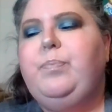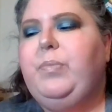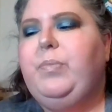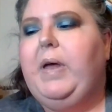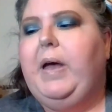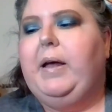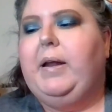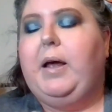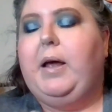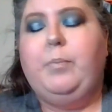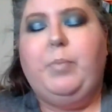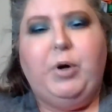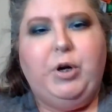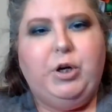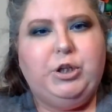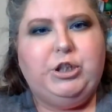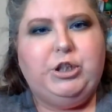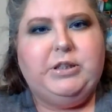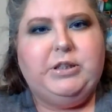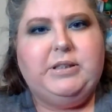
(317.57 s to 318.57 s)
and I
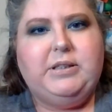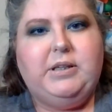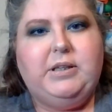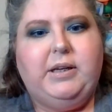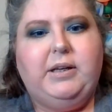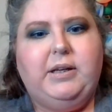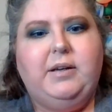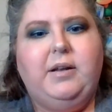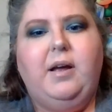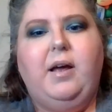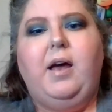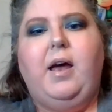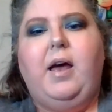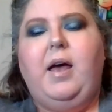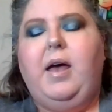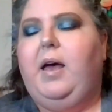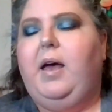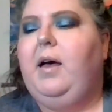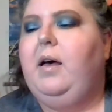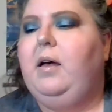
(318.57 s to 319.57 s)
purchased it,
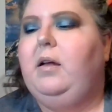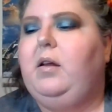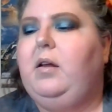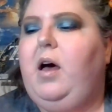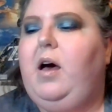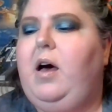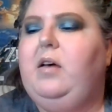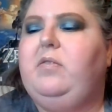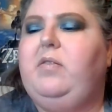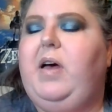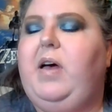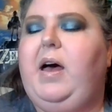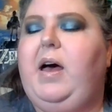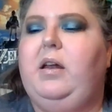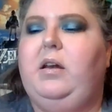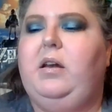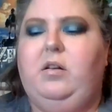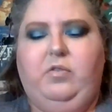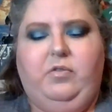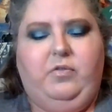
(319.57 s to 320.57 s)
and I've
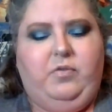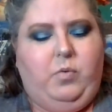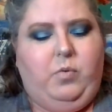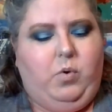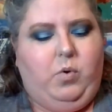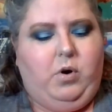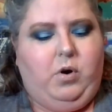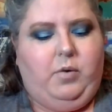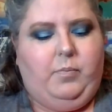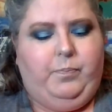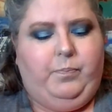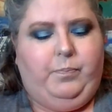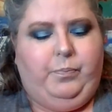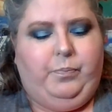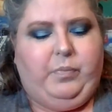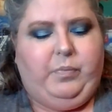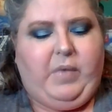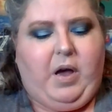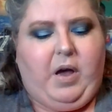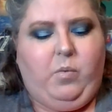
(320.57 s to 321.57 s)
had it for,
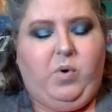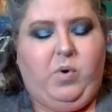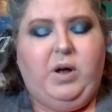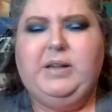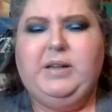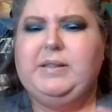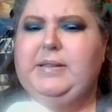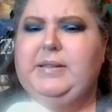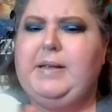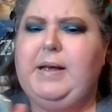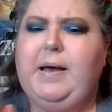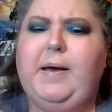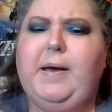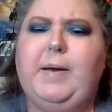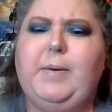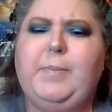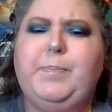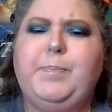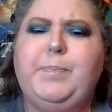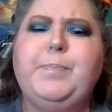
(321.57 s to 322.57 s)
I want to
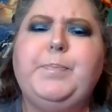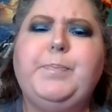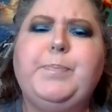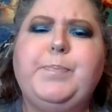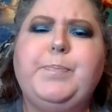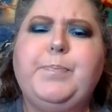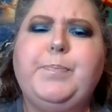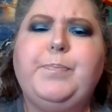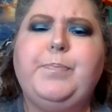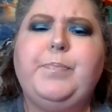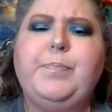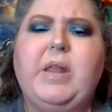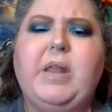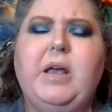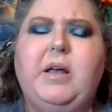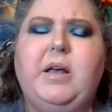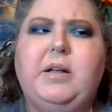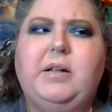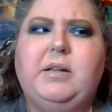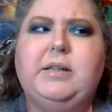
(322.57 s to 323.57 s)
say,
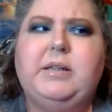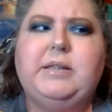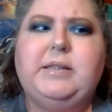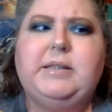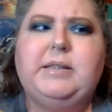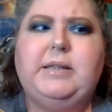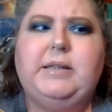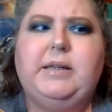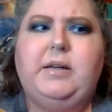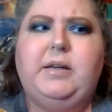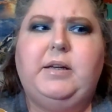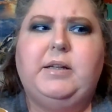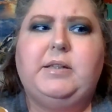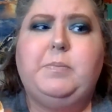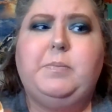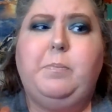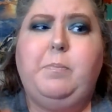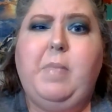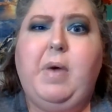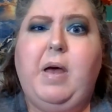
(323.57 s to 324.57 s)
let's see,
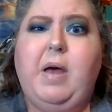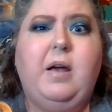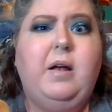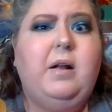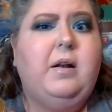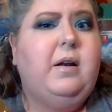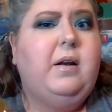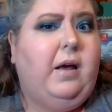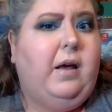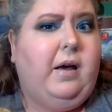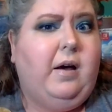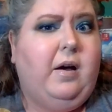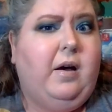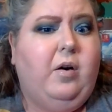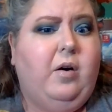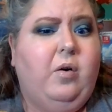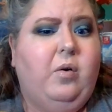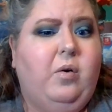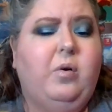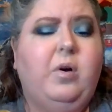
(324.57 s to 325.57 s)
it's May
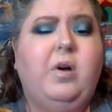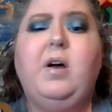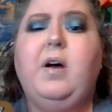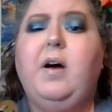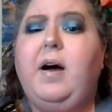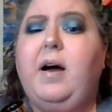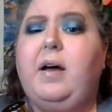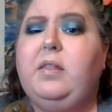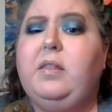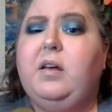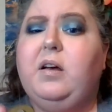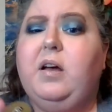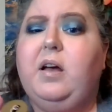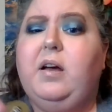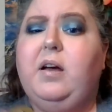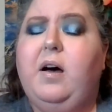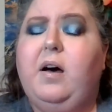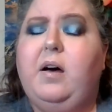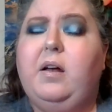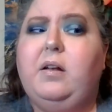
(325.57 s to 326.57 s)
now. I think I
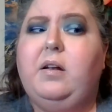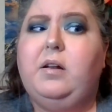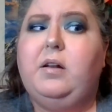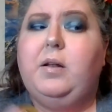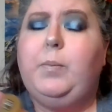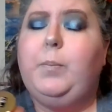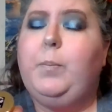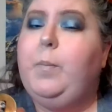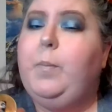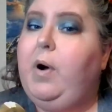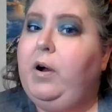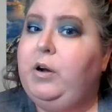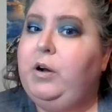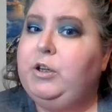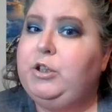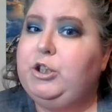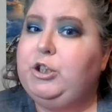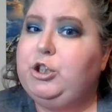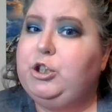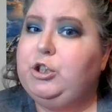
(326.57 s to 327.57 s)
got it in
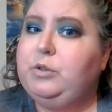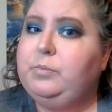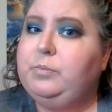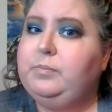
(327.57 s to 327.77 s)
March.